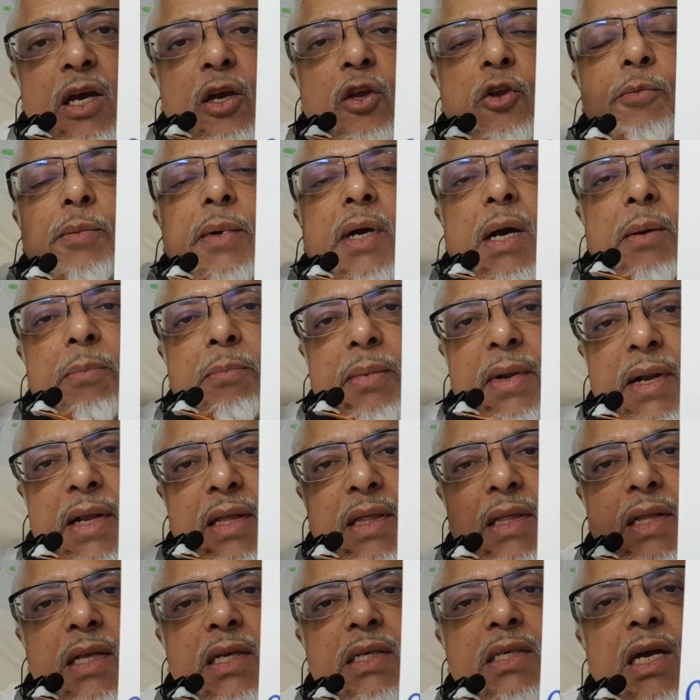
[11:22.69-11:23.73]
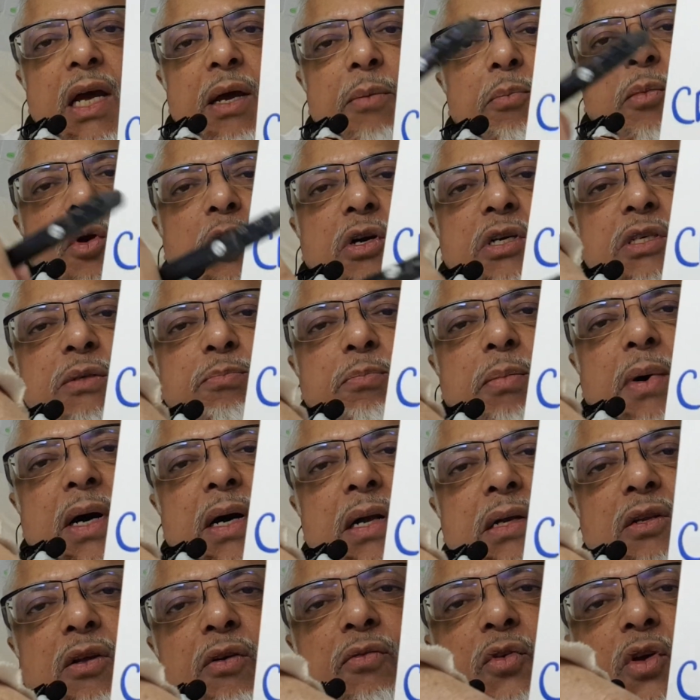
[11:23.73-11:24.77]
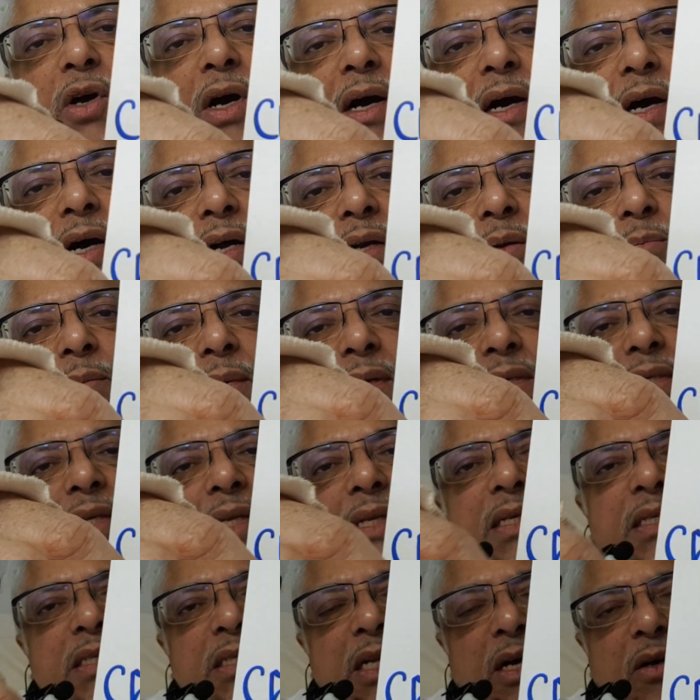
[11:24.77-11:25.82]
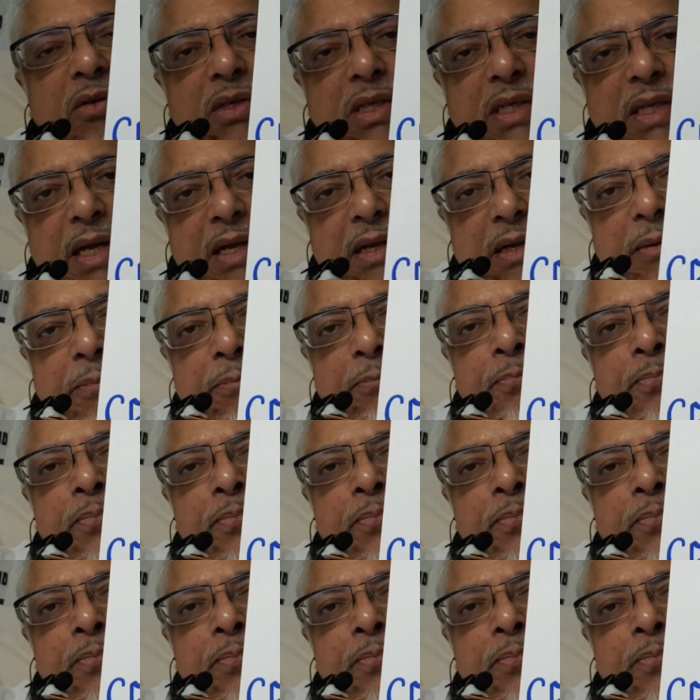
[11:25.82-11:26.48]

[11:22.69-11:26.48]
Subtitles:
you become breathless because part of your heart muscle is now dead.